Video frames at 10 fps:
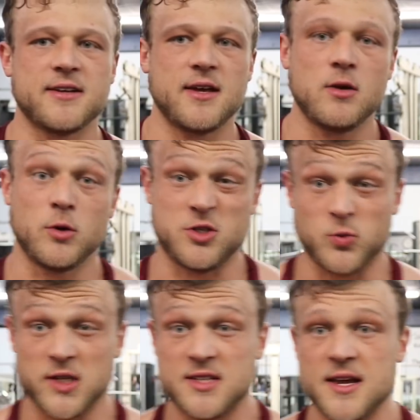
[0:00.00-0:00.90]
day, which is
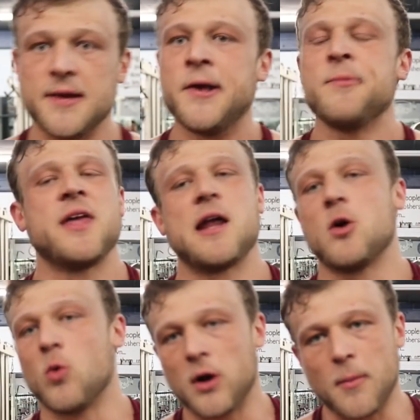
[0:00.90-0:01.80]
Wednesday, and I
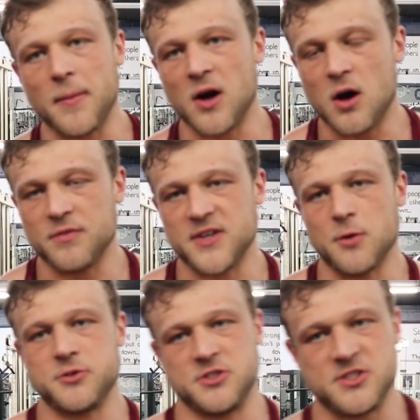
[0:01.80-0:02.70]
don't work them on my off
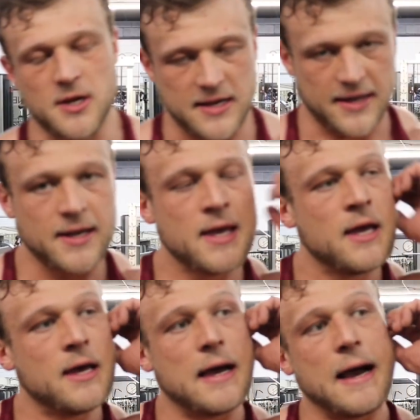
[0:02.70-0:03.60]
day, which is Sunday.
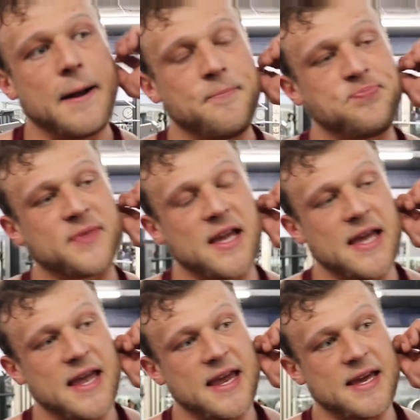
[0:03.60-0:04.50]

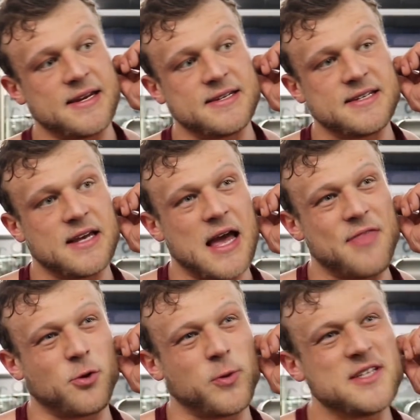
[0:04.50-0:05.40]
And
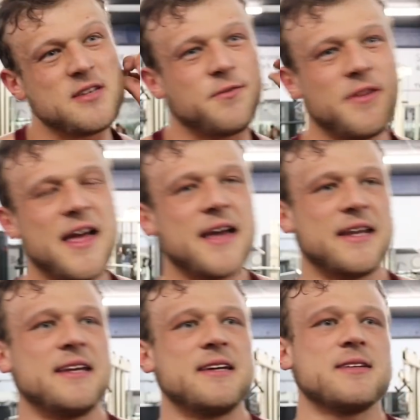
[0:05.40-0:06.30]
the reason for
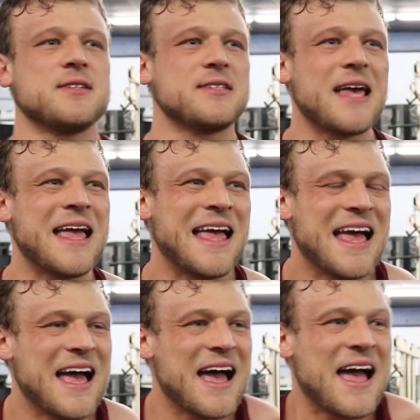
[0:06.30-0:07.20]
that is
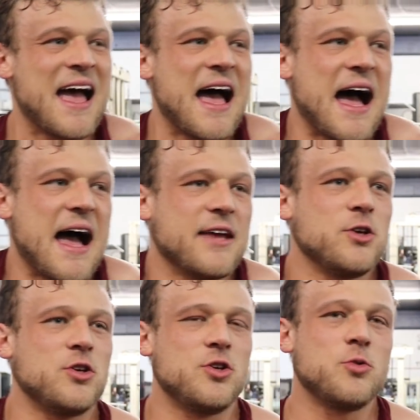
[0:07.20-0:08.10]

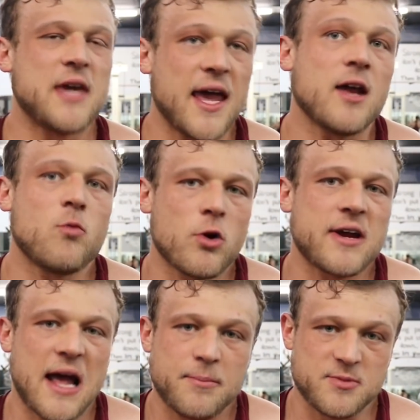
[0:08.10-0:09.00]
you can
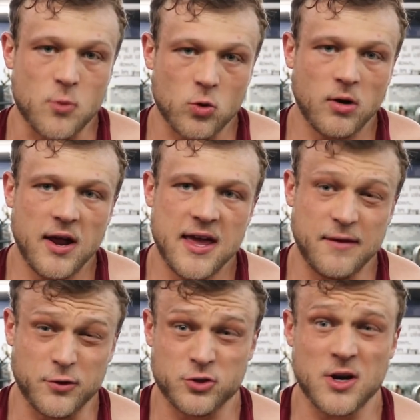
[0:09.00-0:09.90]
work abs more
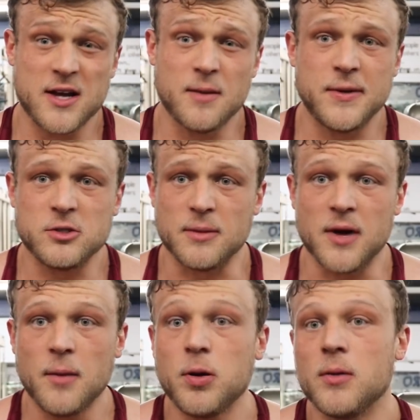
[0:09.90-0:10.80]
if you're trying to build them
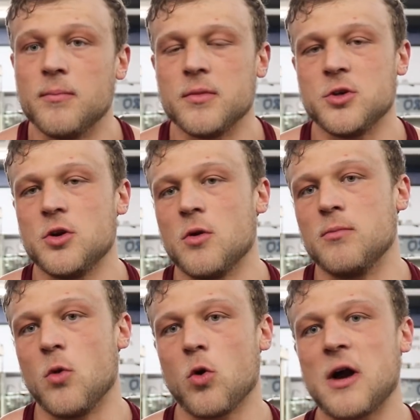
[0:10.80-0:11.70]
up, you know,
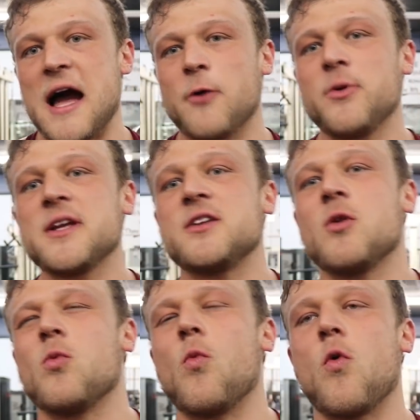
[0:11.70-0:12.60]
more. I really
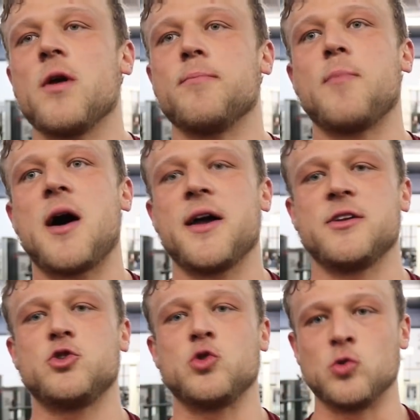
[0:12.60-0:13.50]
don't want
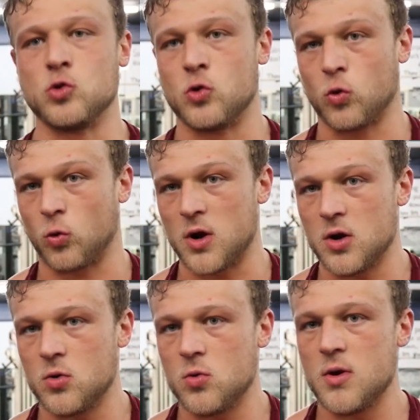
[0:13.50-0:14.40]
mine to
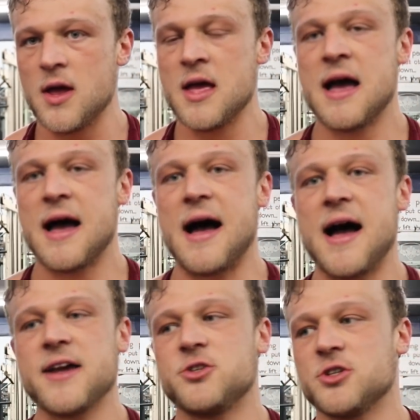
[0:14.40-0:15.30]
grow.
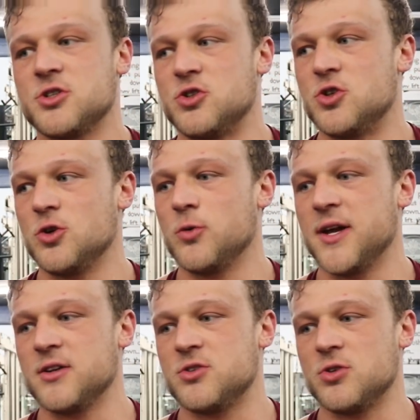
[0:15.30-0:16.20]
I just do
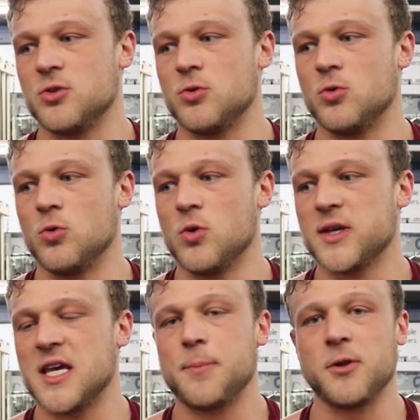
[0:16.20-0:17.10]
it to
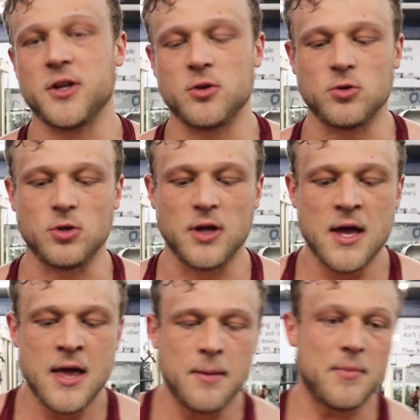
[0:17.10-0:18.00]
keep a little
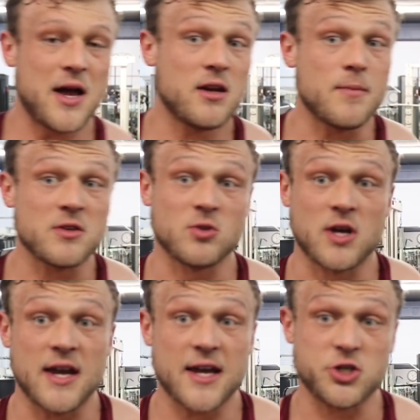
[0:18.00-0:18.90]
mind to muscle
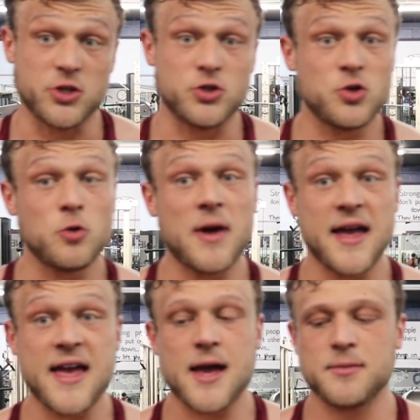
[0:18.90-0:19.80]
connection to my
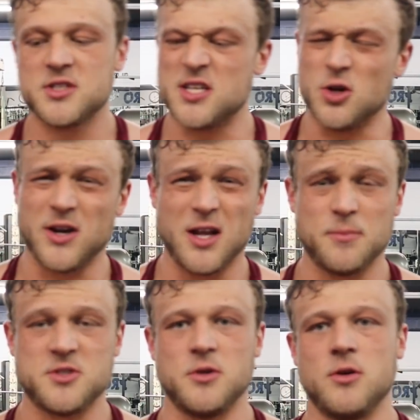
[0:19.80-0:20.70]
abs. You know, it
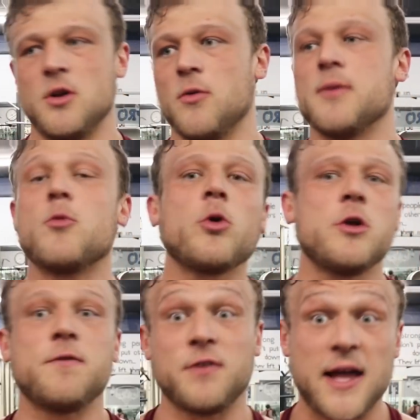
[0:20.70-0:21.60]
helps you, the more
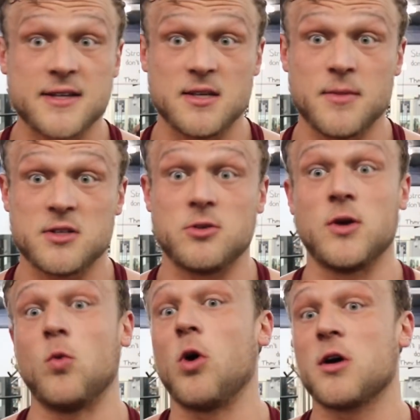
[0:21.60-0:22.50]
you flex a muscle
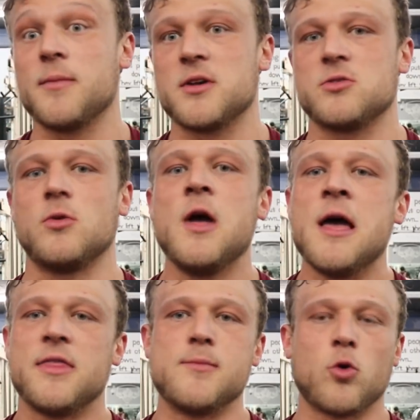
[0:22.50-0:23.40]
and work a muscle,
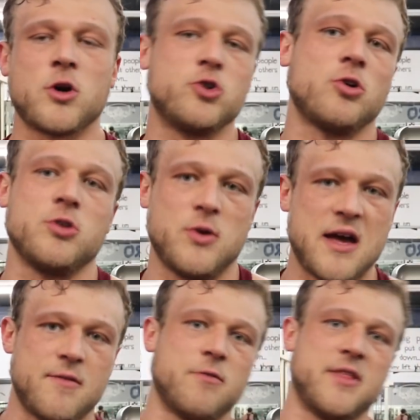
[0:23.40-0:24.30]
the more control you
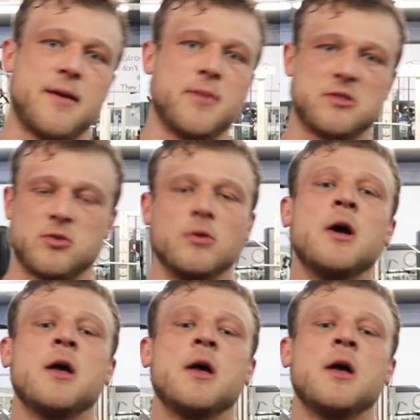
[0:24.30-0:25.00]
have over that muscle.